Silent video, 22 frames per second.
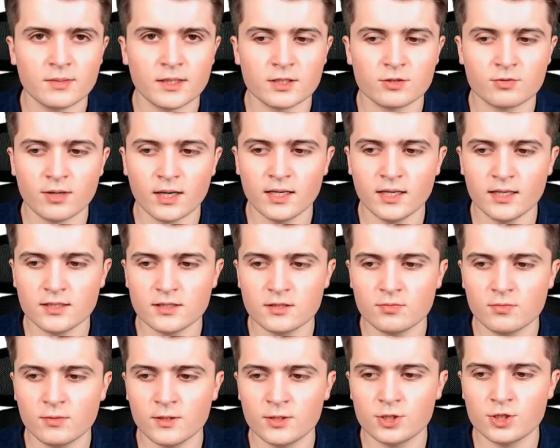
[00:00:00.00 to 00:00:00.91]
my twilight
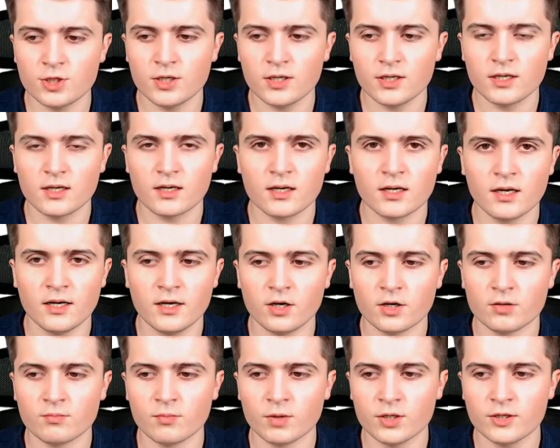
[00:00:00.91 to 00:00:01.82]
switch,
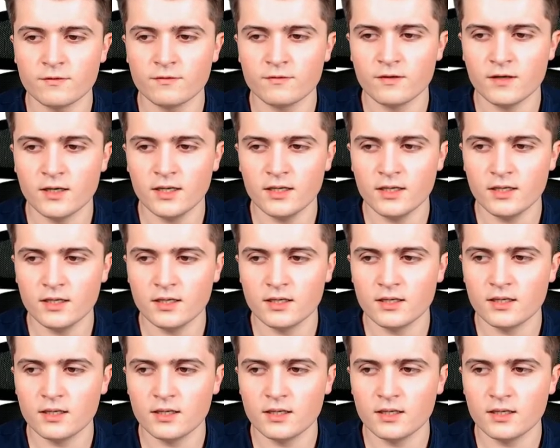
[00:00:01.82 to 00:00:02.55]
click on modify,